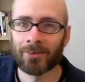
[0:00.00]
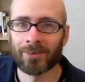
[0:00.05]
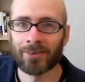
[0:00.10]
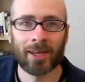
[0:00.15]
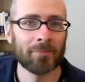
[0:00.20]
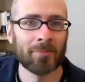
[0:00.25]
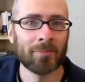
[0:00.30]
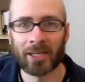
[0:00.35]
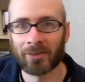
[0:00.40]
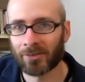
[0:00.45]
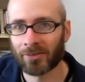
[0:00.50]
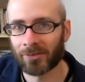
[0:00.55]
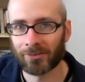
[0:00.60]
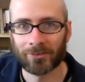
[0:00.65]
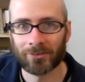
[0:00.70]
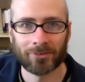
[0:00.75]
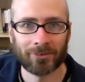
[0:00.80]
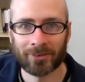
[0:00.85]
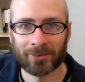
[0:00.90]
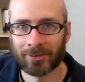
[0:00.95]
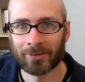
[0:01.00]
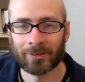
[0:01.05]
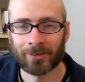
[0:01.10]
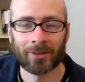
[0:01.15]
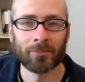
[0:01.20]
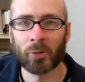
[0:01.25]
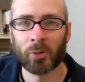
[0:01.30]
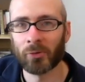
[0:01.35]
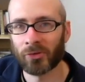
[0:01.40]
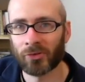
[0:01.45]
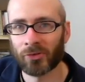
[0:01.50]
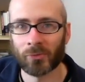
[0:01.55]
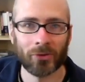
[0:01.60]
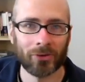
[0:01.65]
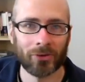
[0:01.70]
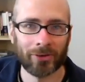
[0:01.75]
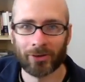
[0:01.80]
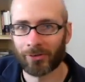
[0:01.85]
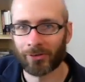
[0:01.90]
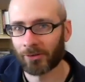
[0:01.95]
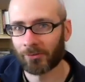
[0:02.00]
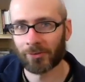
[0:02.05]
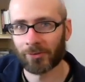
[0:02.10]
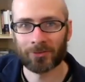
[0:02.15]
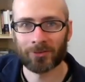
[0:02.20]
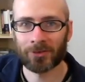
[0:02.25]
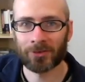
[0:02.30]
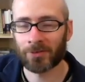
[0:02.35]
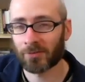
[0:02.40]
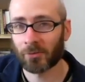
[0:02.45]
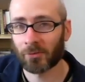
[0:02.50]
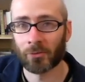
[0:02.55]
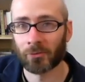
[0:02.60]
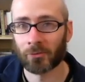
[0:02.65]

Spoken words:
the Zaibatsu in the post-war era were just